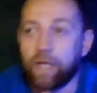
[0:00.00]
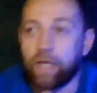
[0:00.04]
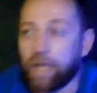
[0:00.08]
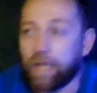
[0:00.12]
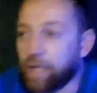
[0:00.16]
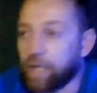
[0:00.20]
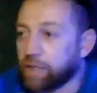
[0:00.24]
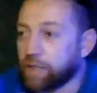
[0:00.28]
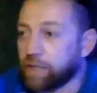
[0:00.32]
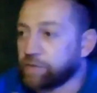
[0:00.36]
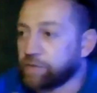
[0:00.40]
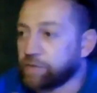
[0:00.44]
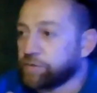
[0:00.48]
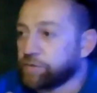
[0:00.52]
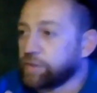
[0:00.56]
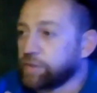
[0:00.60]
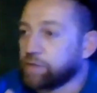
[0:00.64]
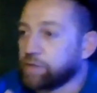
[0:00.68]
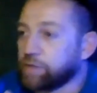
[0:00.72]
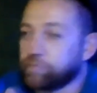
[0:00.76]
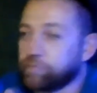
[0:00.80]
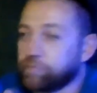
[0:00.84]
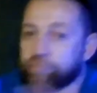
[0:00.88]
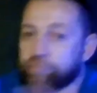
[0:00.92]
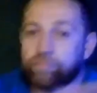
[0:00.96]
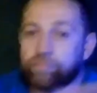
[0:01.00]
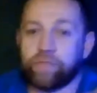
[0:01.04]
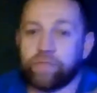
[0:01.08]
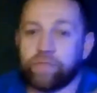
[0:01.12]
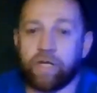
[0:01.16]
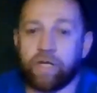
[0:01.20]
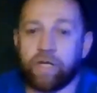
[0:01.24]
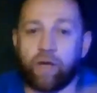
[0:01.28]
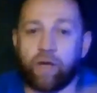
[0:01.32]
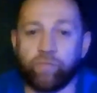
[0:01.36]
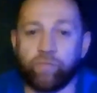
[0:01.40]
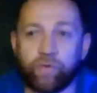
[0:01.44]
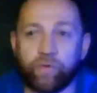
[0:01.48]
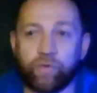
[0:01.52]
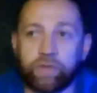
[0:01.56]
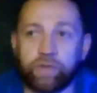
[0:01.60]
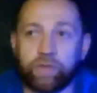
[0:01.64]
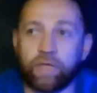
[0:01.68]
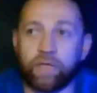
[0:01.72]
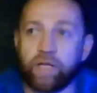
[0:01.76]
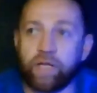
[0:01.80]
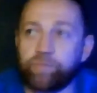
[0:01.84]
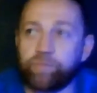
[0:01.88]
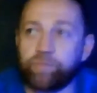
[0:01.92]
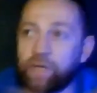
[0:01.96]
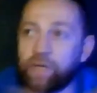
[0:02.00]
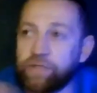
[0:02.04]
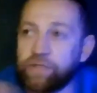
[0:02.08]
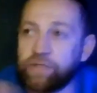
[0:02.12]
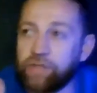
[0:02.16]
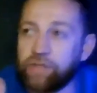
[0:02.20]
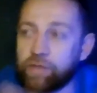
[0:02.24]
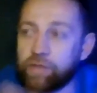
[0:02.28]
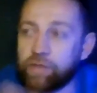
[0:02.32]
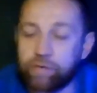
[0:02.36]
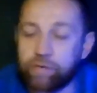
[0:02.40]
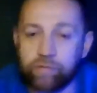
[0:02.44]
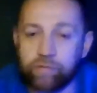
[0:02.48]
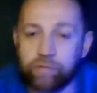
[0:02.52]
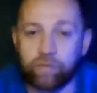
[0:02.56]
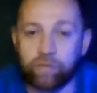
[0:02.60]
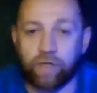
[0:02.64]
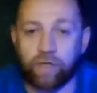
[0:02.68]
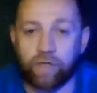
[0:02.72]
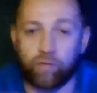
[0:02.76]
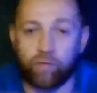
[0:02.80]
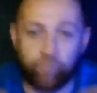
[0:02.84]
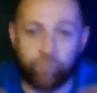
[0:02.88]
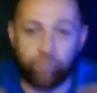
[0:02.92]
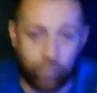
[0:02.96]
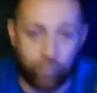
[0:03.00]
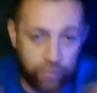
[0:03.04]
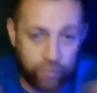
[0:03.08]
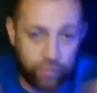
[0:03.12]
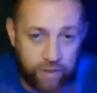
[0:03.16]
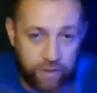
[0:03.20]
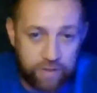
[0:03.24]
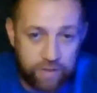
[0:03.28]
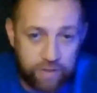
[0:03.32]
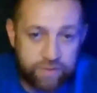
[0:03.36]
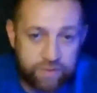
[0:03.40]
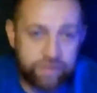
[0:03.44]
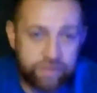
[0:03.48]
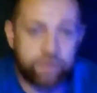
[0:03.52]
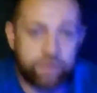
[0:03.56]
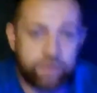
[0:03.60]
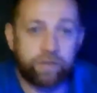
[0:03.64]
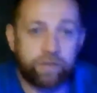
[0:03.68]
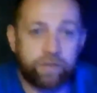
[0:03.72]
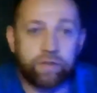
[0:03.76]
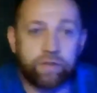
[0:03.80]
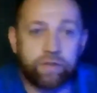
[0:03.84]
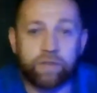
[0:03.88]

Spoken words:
And yeah, I'm doing light painting around 4 years.